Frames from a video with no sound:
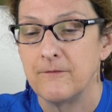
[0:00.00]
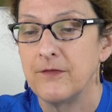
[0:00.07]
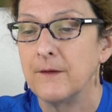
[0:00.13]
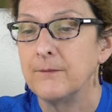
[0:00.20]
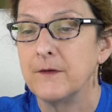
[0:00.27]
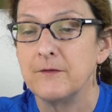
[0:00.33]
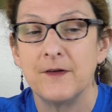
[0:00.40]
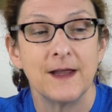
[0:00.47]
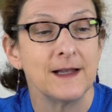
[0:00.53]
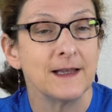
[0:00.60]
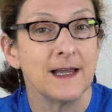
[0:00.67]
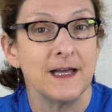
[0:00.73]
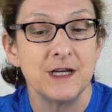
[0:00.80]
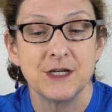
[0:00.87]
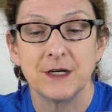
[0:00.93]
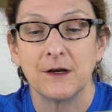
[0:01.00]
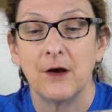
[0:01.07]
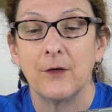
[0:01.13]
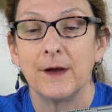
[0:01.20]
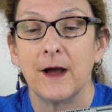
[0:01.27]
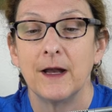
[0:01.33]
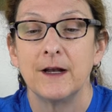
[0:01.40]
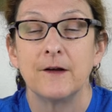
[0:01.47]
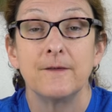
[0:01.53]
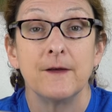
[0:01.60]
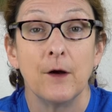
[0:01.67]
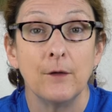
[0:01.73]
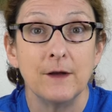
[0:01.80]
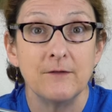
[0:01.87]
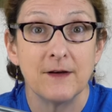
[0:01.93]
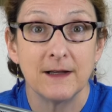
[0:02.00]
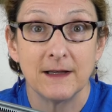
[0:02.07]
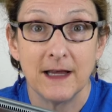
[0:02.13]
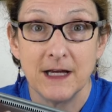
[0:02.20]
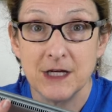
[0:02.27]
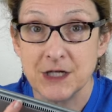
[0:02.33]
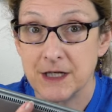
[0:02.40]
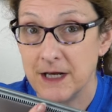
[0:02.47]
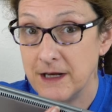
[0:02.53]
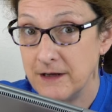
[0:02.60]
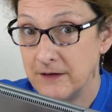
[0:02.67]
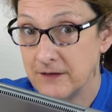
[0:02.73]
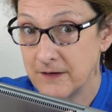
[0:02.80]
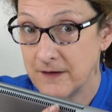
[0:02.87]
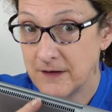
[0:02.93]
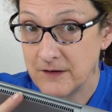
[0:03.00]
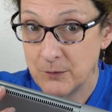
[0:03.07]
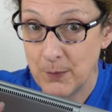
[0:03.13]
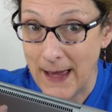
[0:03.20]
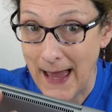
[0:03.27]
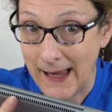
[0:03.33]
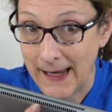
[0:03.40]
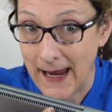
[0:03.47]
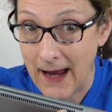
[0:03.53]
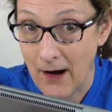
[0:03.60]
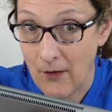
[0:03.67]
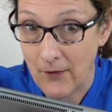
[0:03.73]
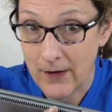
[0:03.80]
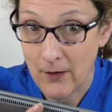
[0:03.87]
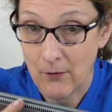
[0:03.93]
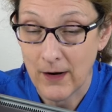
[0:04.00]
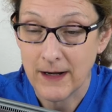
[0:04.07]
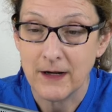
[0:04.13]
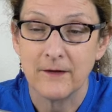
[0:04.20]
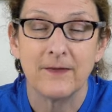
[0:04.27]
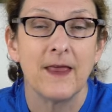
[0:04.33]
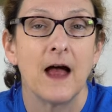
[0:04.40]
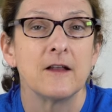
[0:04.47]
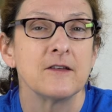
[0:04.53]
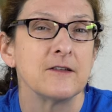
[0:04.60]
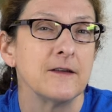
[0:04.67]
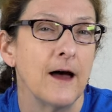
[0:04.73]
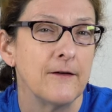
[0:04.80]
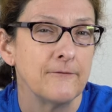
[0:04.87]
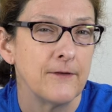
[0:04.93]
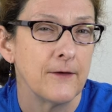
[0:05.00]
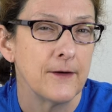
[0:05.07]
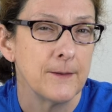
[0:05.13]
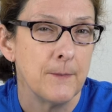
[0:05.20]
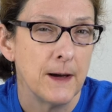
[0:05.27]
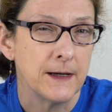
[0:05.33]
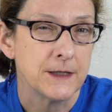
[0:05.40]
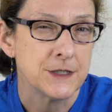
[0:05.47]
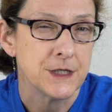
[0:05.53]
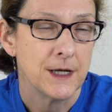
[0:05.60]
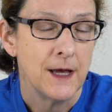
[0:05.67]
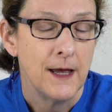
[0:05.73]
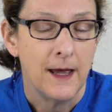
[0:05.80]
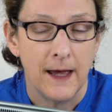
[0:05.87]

from the ventilation going on here, the only ventilation is this back area right here. That's not very much.